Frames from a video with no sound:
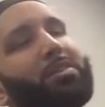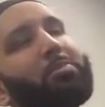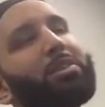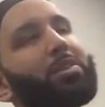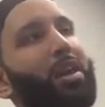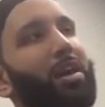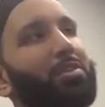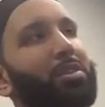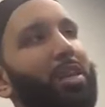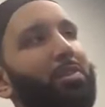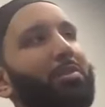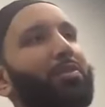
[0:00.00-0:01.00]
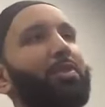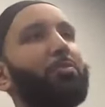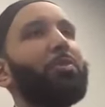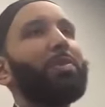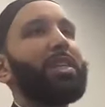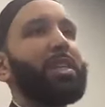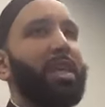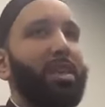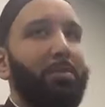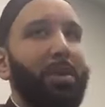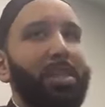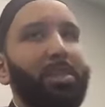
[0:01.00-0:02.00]
Some of the scholars said, well, if the woman is in
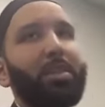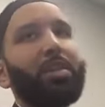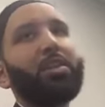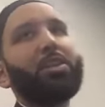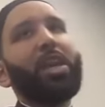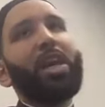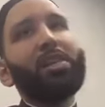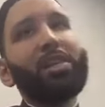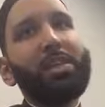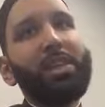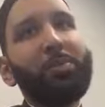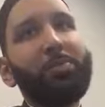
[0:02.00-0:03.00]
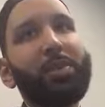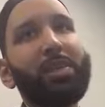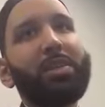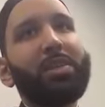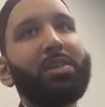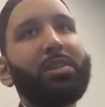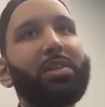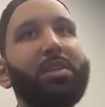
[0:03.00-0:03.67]
the masjid and a janazah takes place,